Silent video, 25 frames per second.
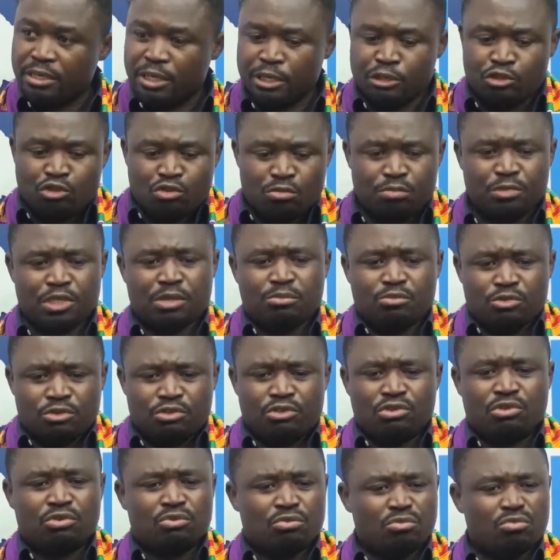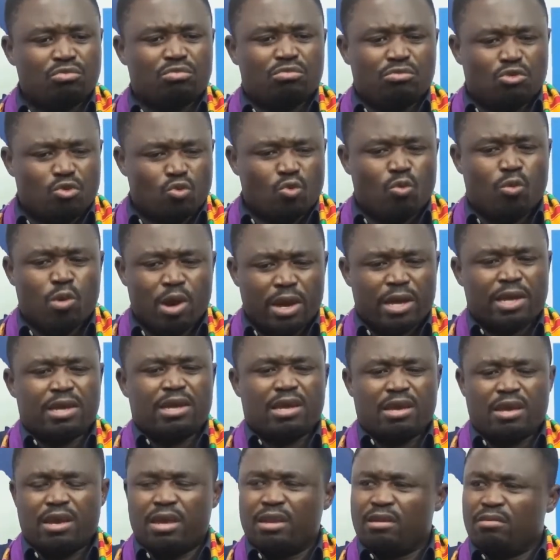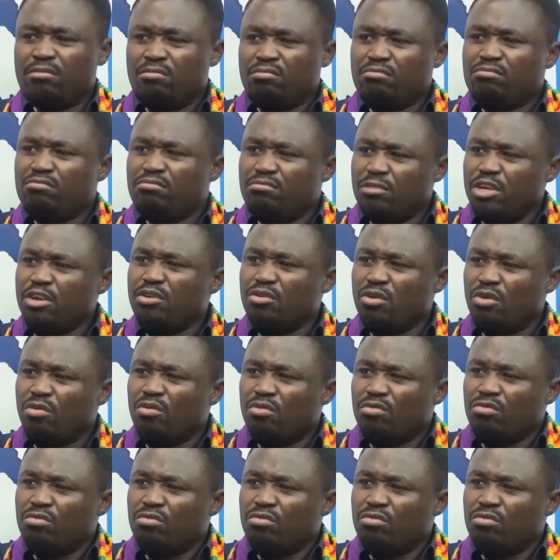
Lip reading: They should be able to work and, you know,